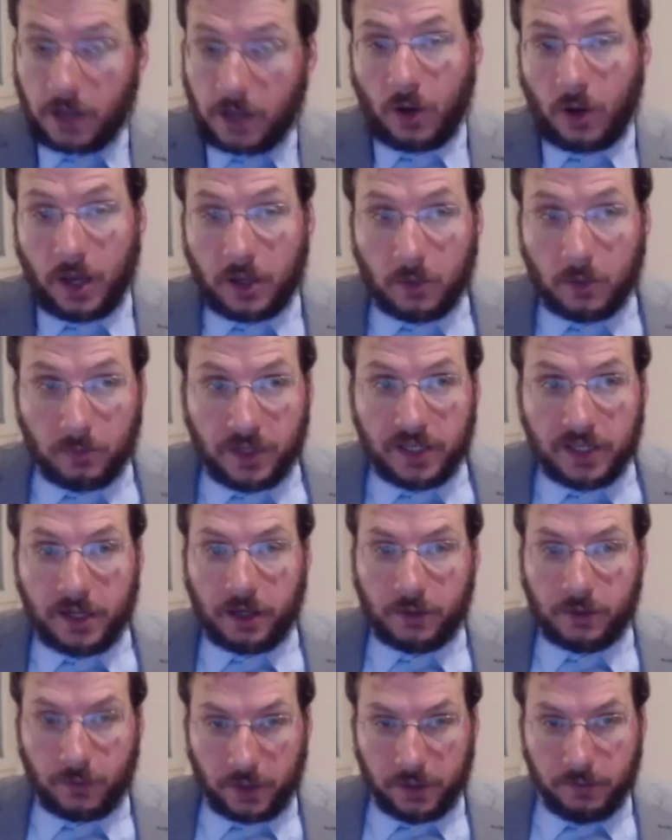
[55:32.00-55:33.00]
I completely
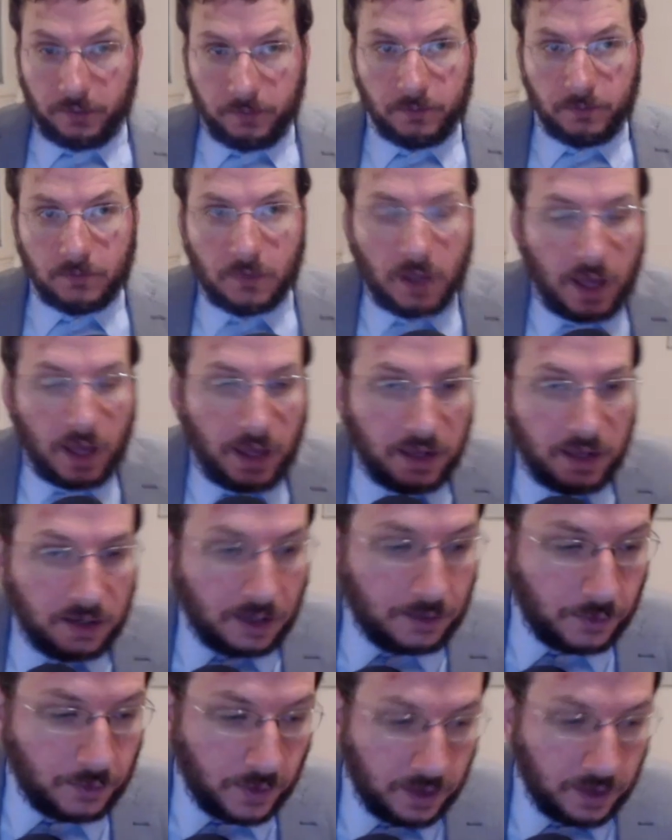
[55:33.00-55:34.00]
agree. And
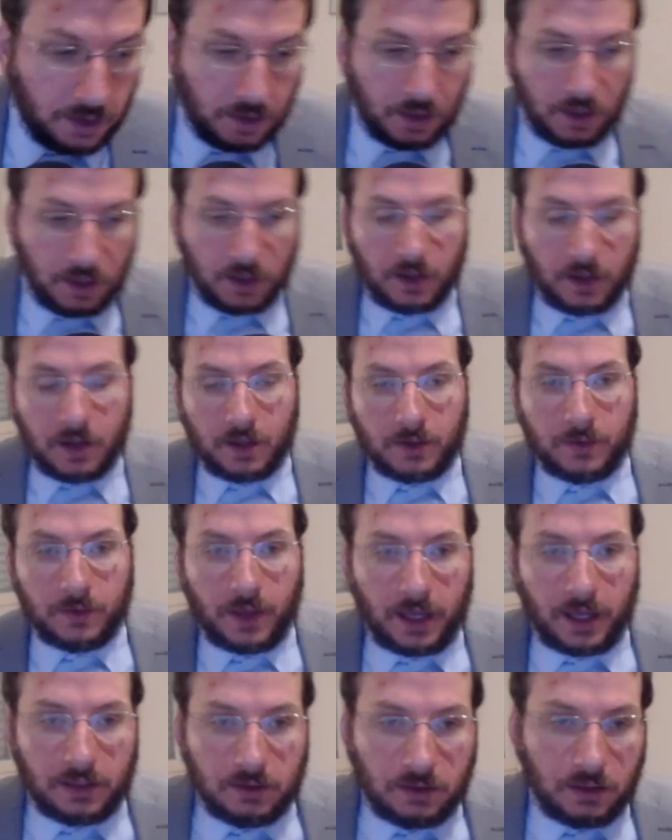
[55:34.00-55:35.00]
I think
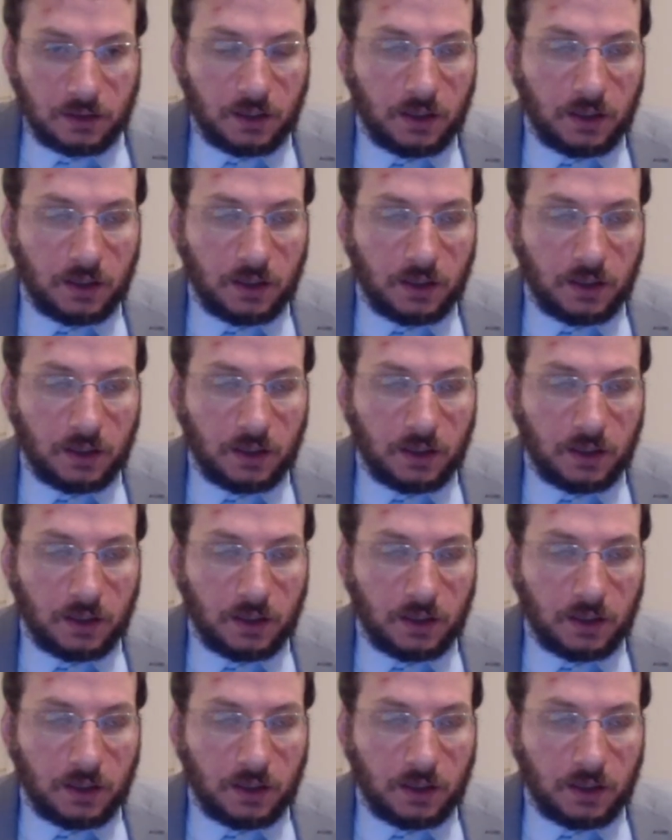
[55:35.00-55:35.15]
that